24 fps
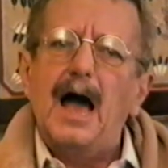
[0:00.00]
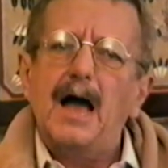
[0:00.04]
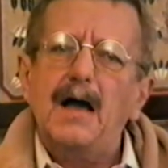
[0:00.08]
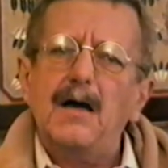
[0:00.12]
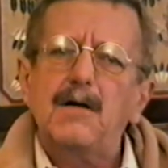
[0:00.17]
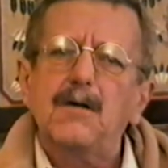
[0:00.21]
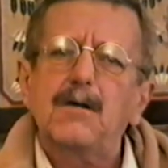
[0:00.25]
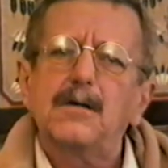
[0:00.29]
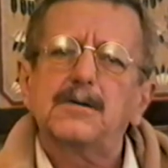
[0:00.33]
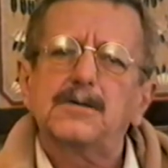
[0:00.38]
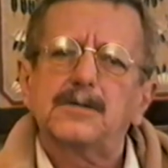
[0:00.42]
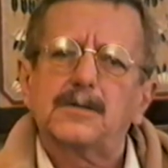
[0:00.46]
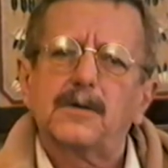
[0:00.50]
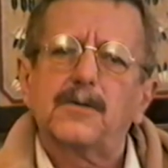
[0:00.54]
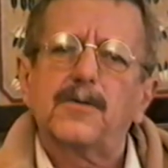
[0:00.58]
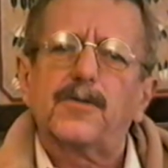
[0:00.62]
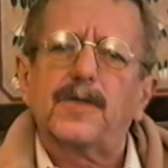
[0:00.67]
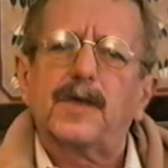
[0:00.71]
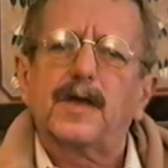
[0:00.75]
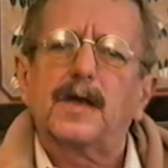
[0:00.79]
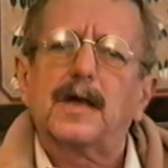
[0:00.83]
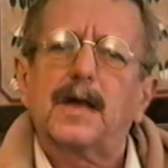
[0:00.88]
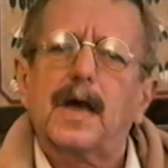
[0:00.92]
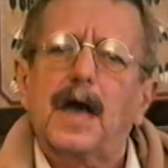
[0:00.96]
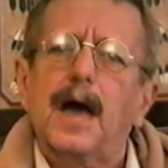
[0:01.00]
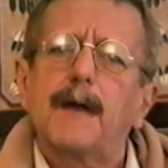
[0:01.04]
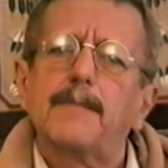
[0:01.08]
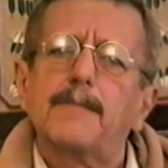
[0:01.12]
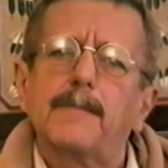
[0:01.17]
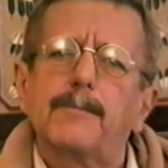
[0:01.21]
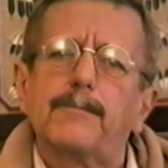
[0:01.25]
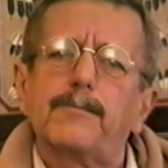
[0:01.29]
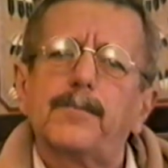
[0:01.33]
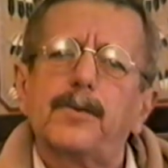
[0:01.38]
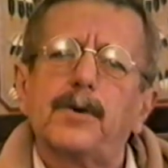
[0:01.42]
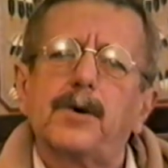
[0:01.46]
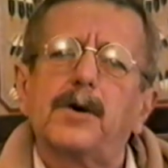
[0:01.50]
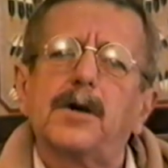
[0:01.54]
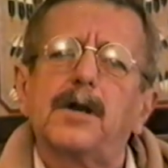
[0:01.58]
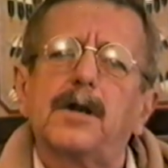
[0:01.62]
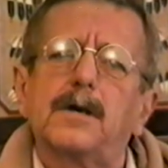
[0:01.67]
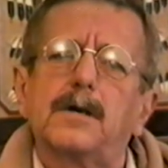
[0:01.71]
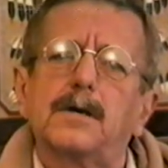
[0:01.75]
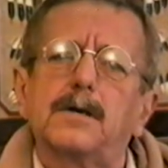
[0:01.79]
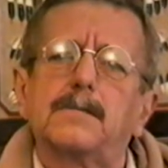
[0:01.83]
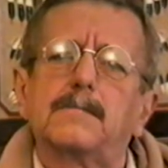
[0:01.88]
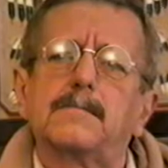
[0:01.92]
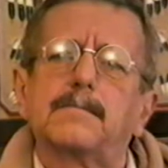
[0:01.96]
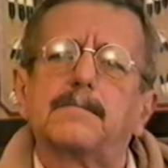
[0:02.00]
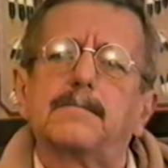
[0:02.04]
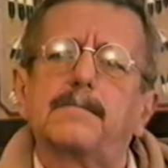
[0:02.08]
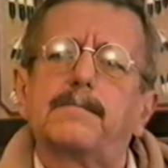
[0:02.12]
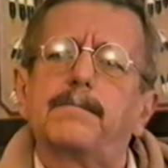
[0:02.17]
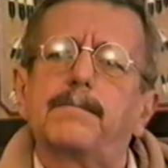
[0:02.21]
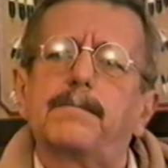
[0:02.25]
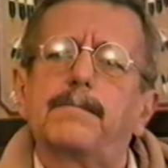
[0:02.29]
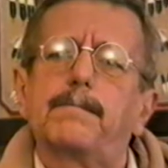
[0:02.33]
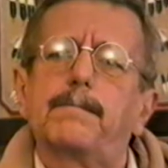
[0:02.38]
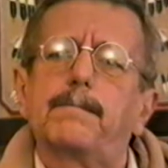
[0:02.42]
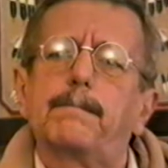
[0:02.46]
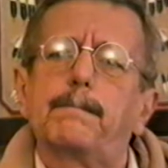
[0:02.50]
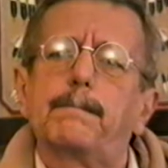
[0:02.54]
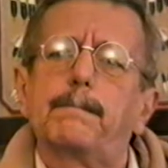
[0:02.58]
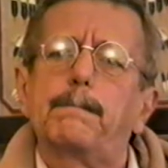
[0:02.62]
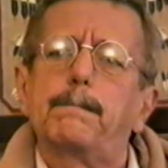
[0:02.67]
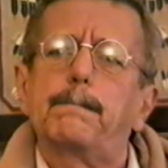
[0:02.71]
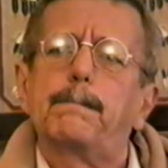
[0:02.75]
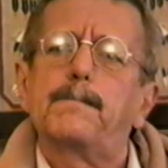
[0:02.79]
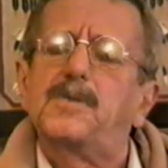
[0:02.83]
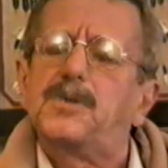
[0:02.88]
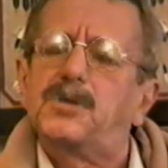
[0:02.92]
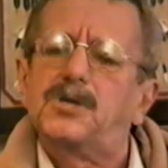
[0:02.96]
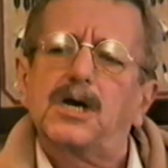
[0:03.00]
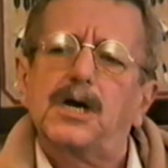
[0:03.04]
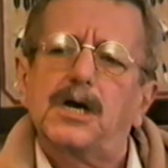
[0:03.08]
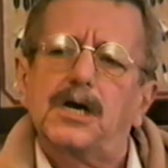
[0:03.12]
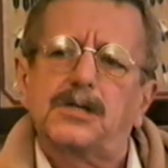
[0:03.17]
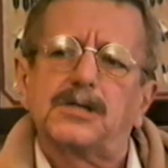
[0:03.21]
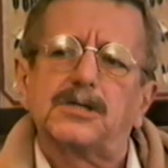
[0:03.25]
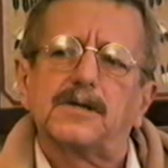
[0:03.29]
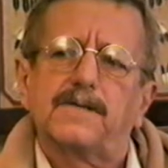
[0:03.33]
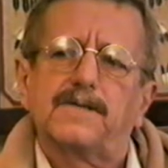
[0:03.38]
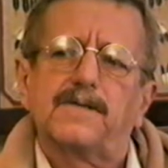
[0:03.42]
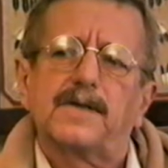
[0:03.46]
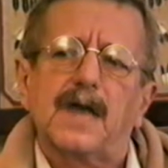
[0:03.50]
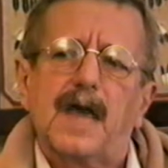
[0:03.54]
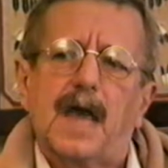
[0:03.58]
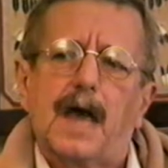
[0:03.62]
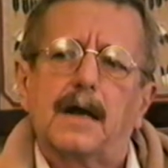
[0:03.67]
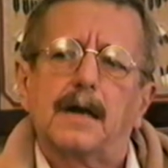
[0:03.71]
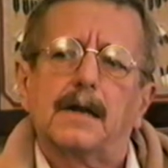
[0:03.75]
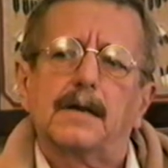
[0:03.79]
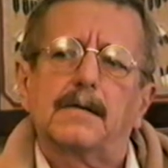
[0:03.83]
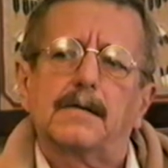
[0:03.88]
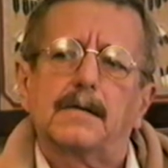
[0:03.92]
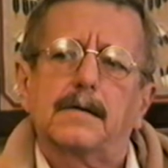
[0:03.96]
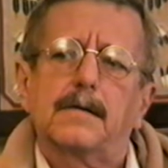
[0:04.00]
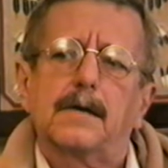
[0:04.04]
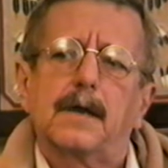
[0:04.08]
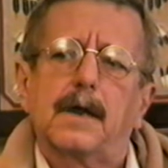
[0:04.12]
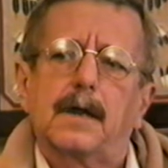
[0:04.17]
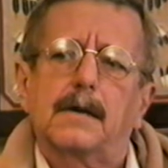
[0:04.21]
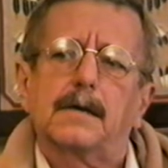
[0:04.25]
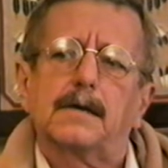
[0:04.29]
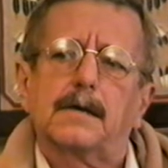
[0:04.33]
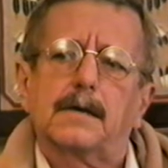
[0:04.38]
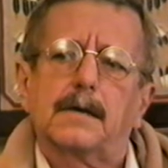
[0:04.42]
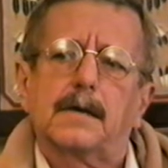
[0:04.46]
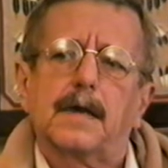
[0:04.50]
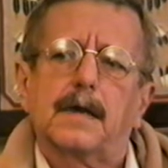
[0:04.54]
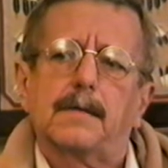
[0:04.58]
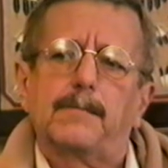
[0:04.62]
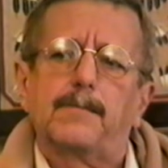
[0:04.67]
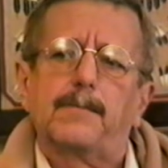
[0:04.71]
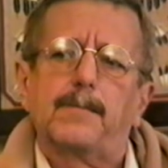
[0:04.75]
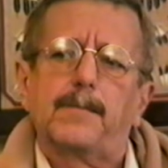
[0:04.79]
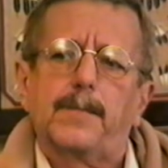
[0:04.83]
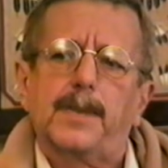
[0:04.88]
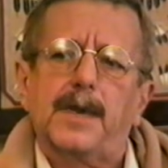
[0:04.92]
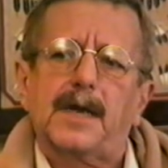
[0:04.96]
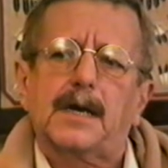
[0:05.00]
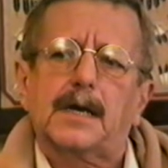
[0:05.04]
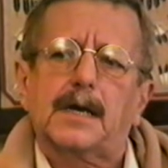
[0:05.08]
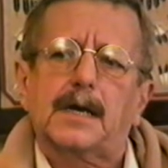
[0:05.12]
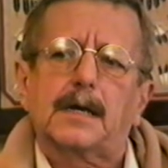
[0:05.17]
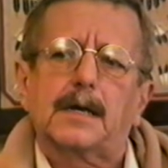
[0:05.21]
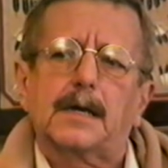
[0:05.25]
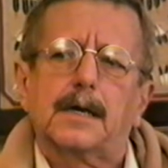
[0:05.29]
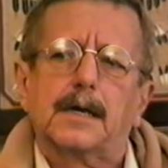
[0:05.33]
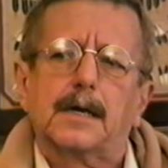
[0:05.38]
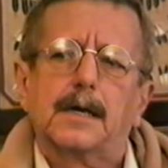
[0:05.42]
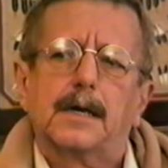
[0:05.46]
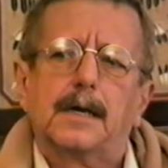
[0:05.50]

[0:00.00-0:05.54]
I also think I'm a pretty good judge of talent and can pick